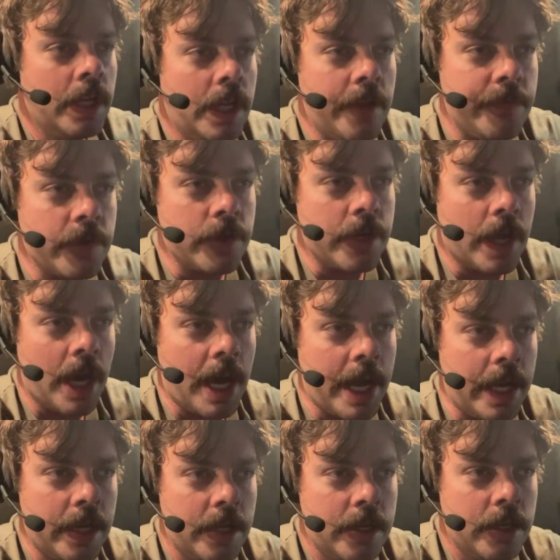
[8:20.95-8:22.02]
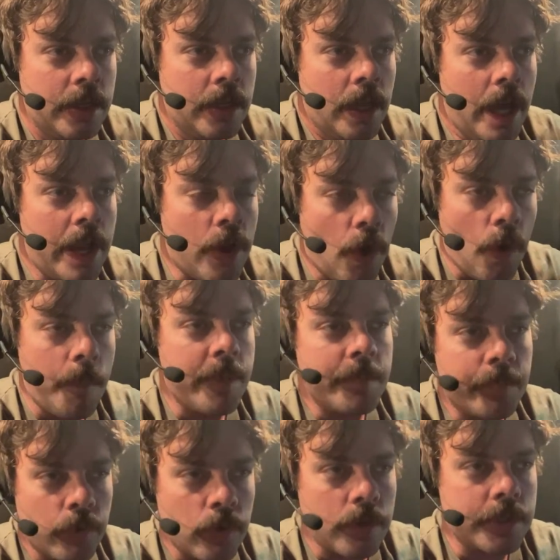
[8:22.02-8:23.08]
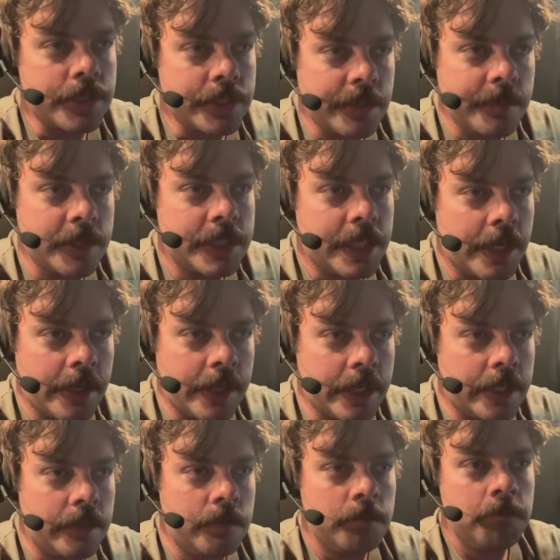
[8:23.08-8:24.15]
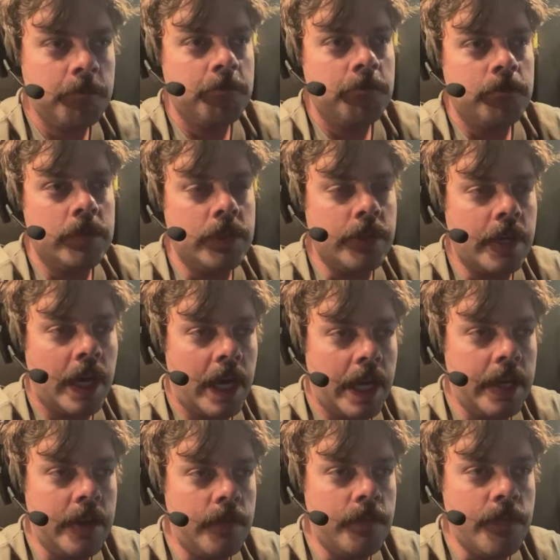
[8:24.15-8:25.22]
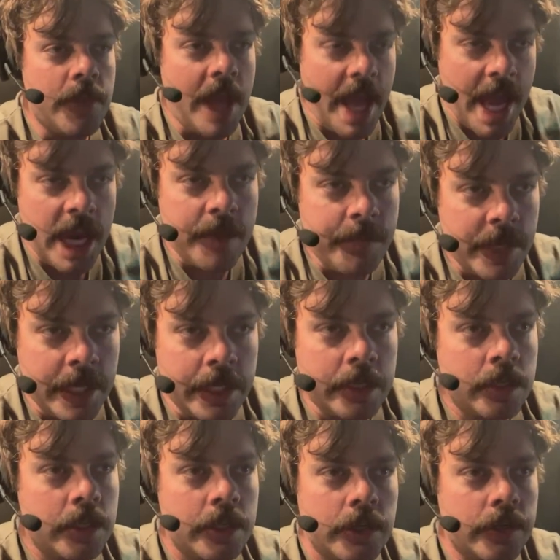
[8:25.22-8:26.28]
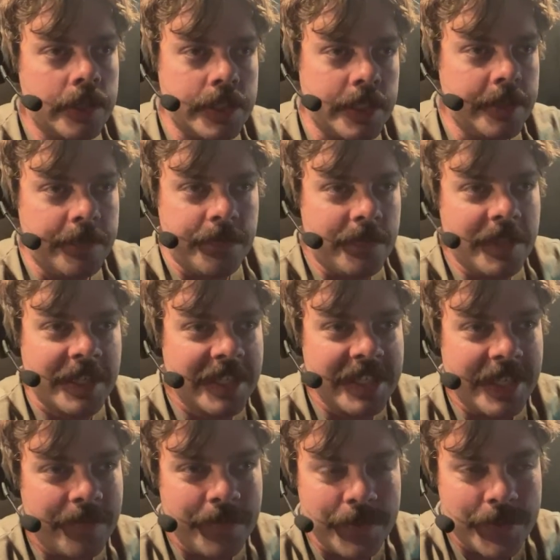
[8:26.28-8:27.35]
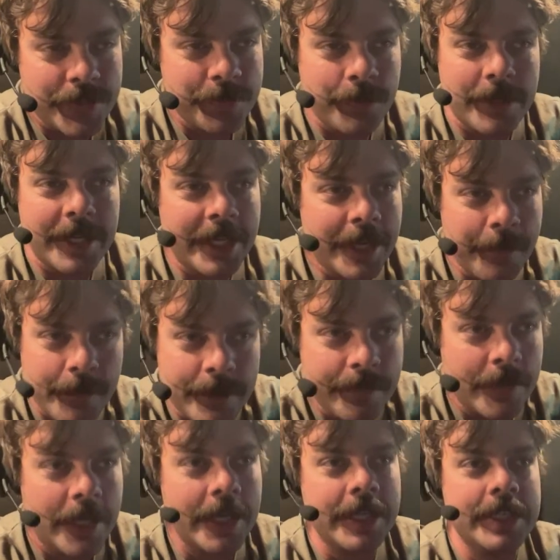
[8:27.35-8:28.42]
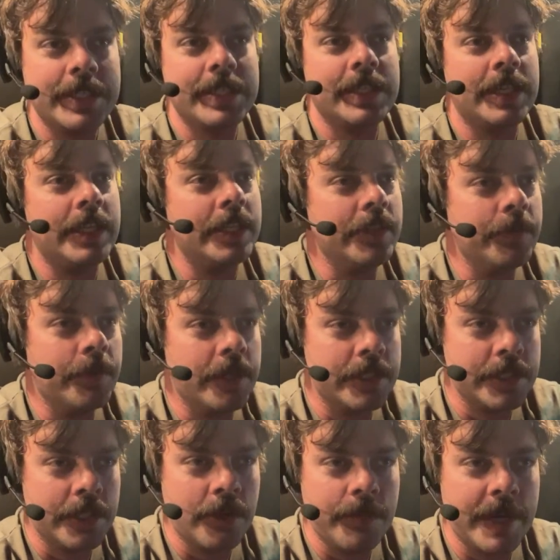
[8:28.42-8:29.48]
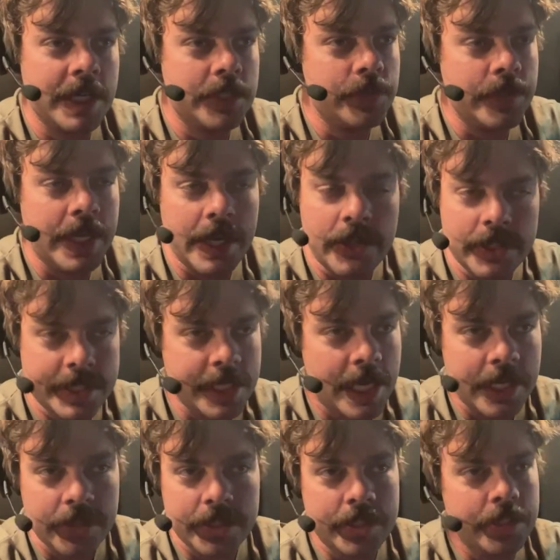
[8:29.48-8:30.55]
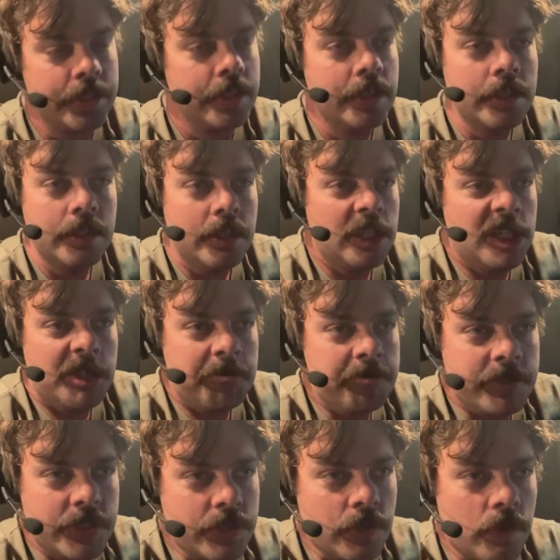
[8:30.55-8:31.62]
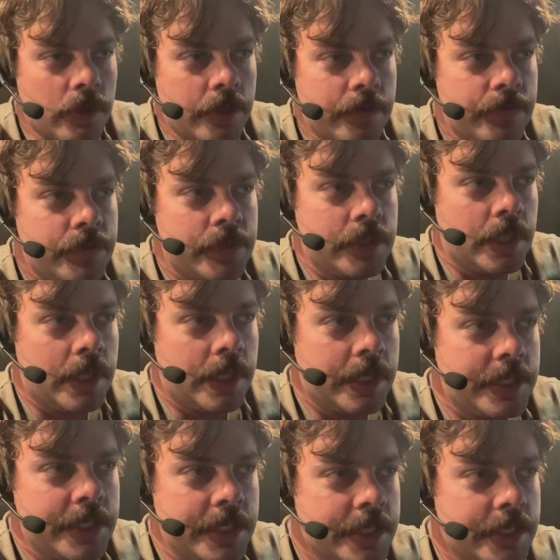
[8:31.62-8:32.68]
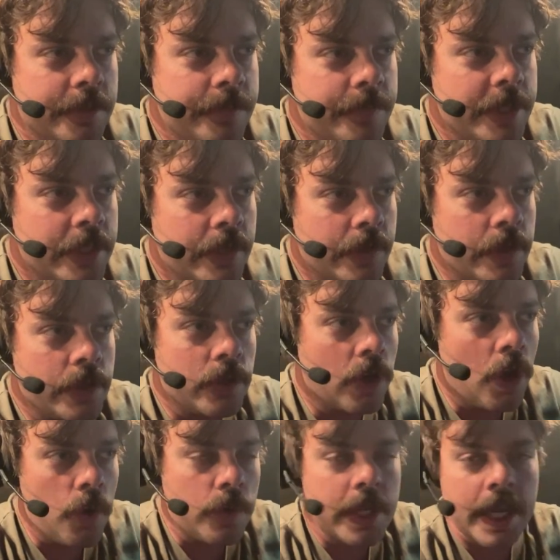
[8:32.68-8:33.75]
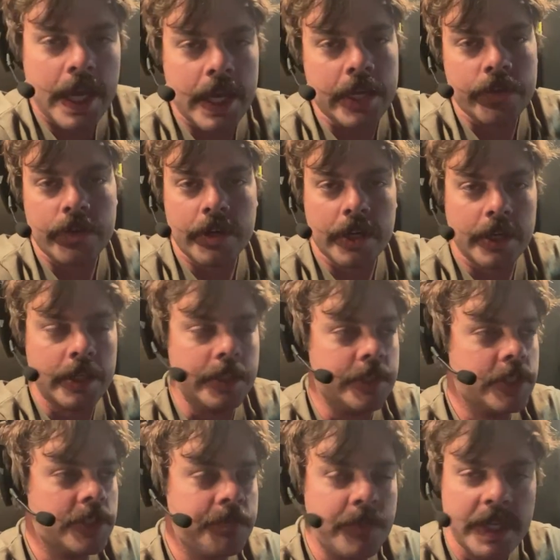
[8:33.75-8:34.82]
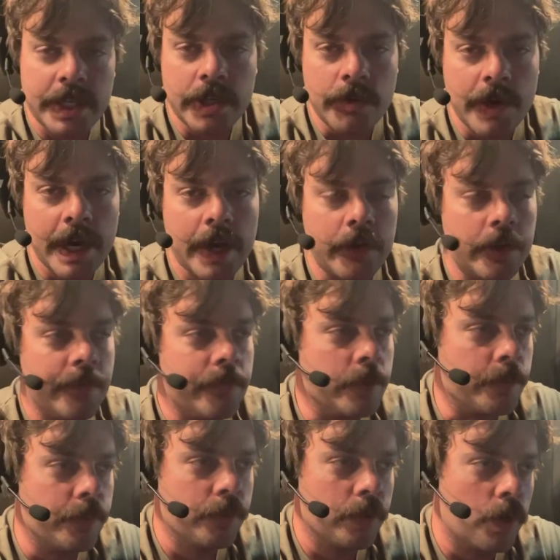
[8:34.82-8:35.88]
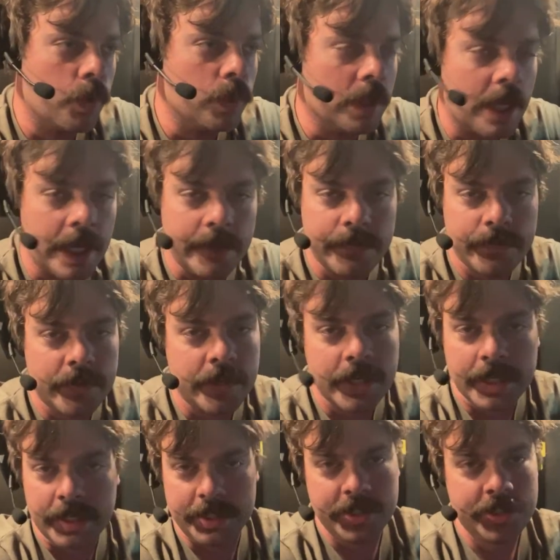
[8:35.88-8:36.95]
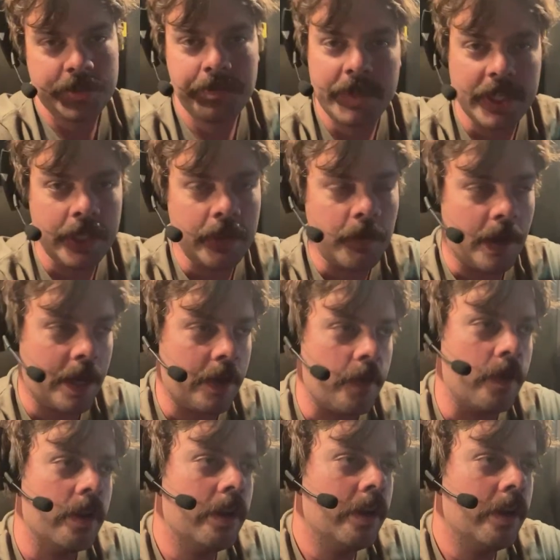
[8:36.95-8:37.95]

If you're not an open borders libertarian, you're not the enemy. If if you just want to get rid of ICE and you want to go back to an Ellis Island sort of system, you're okay. They're not going to spit you out. If you're pro-life, they're not going to spit you out.